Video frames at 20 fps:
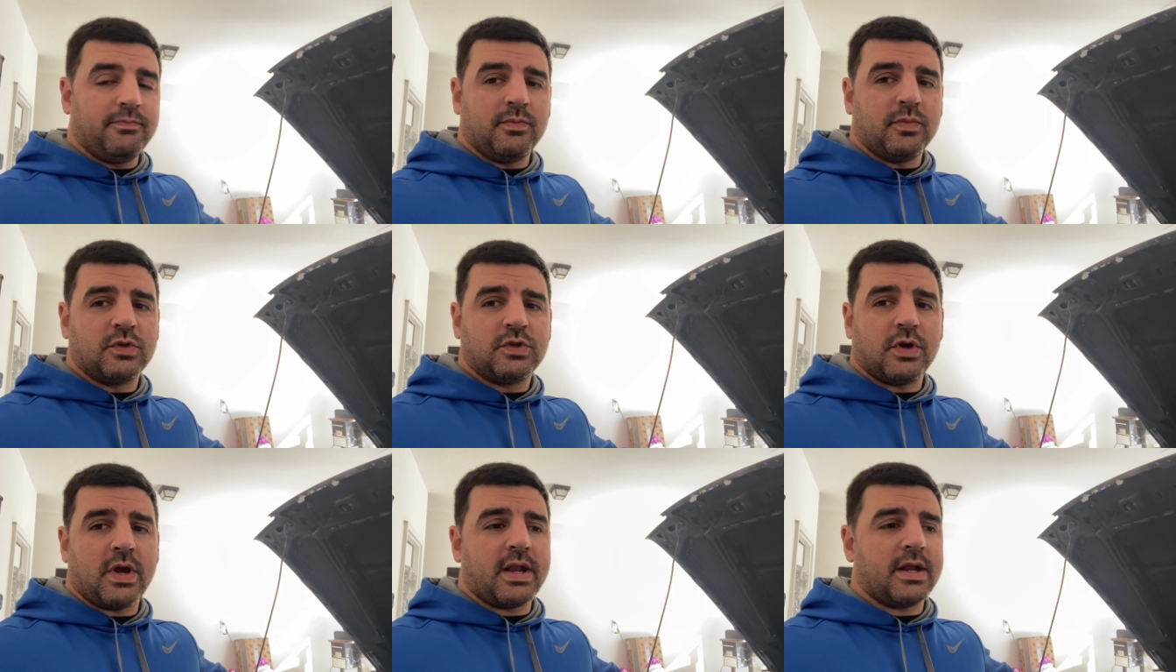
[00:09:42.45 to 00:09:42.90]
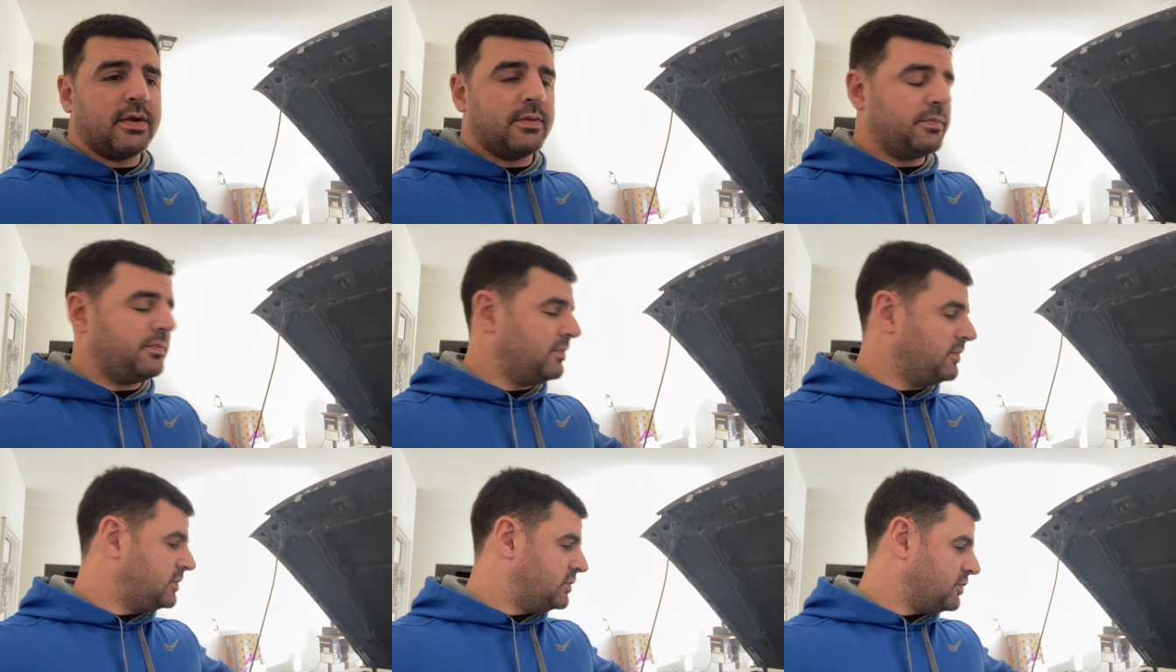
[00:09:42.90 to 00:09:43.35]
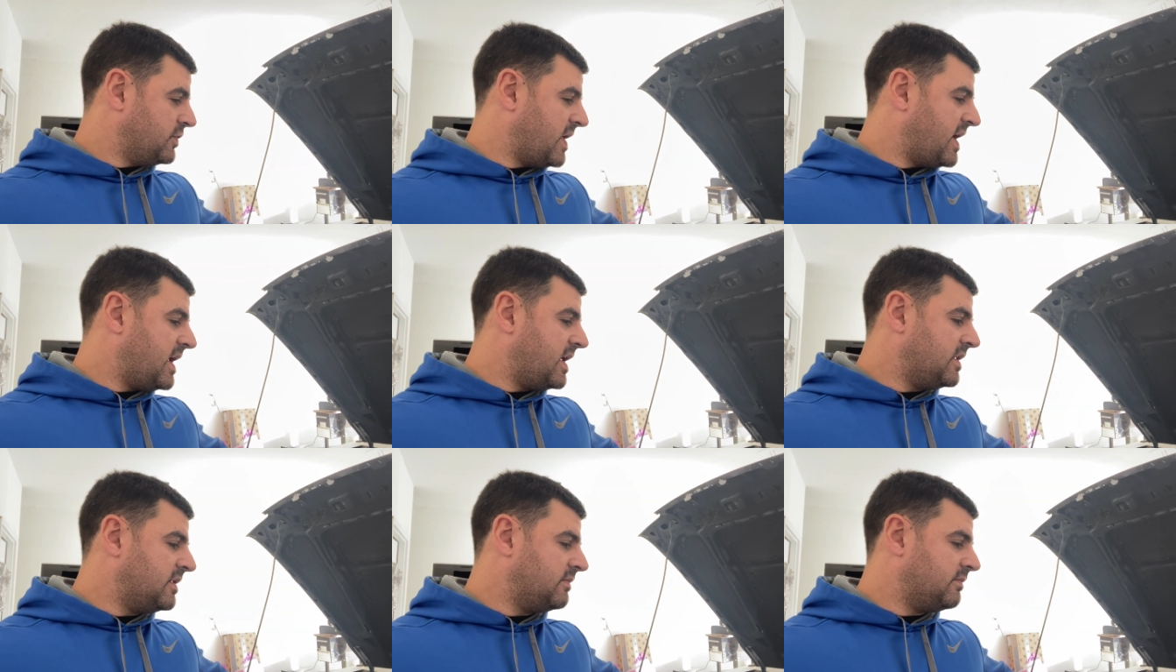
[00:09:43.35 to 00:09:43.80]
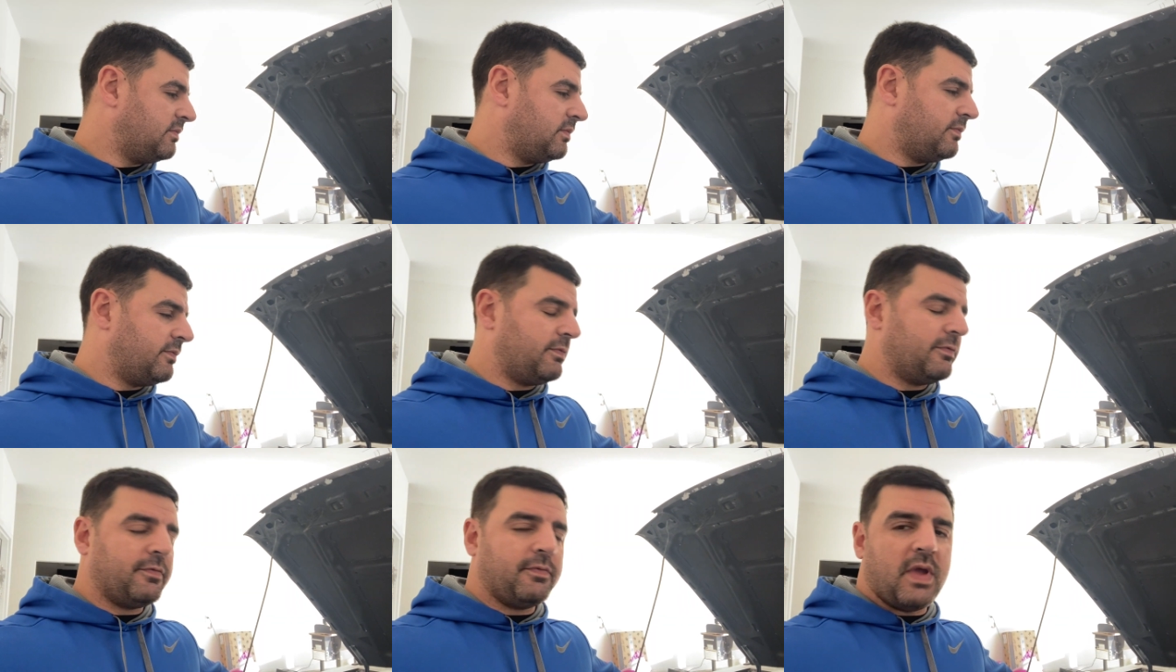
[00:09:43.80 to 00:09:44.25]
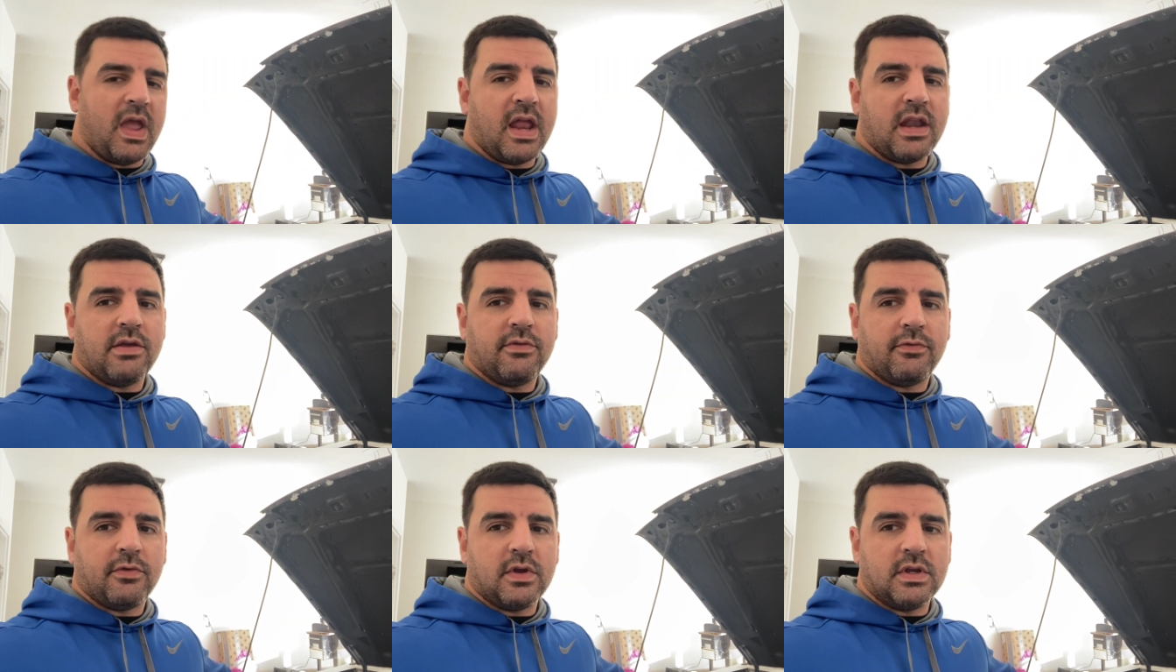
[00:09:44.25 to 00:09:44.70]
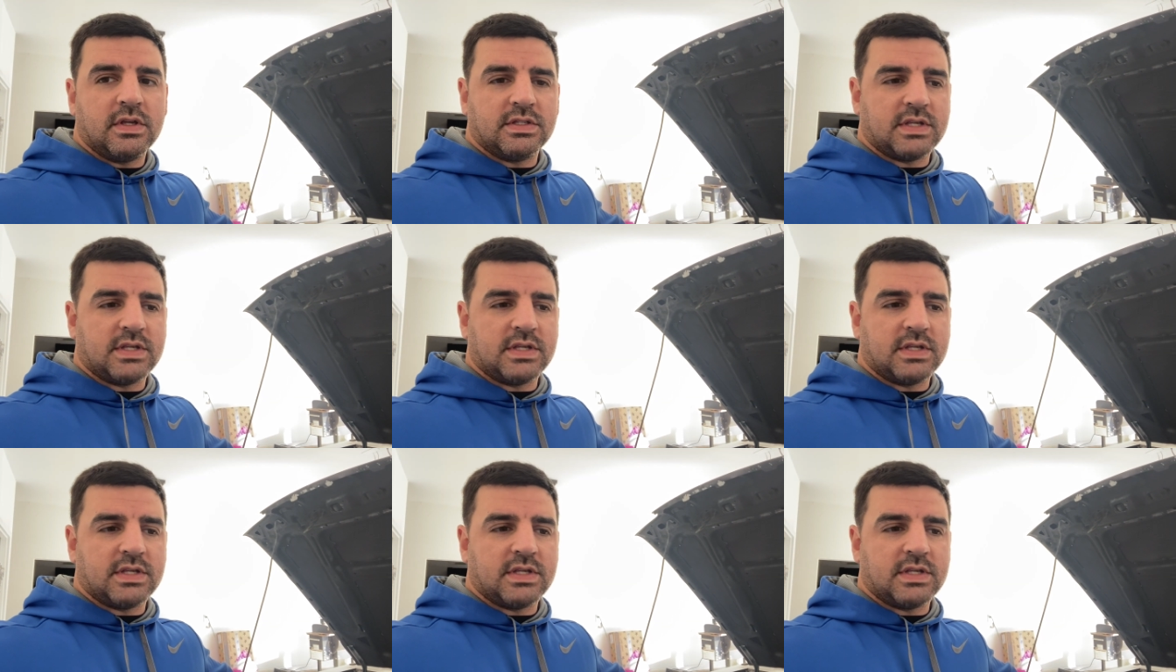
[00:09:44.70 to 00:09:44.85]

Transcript: trying to drain antifreeze